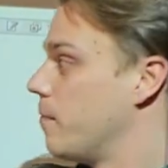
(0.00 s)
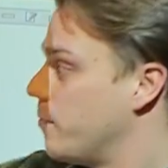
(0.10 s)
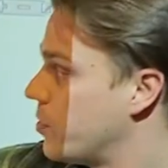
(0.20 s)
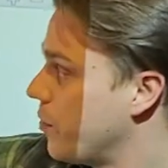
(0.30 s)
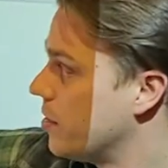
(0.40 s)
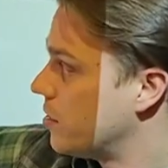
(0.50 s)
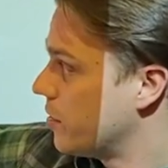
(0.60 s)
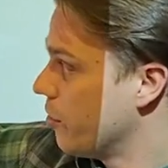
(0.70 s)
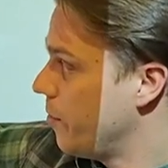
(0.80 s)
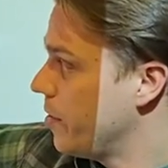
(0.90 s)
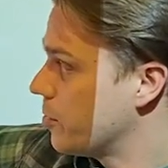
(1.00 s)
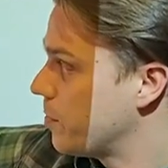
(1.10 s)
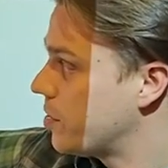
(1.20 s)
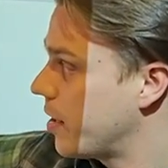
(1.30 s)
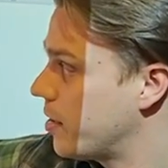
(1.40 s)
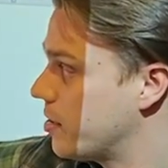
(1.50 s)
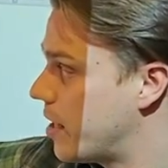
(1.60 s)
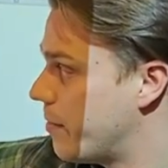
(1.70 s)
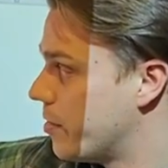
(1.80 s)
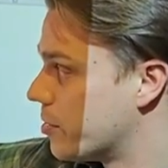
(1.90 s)
between 0 meters per second and
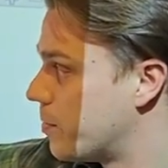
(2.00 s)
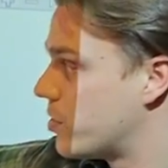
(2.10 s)
10 meters per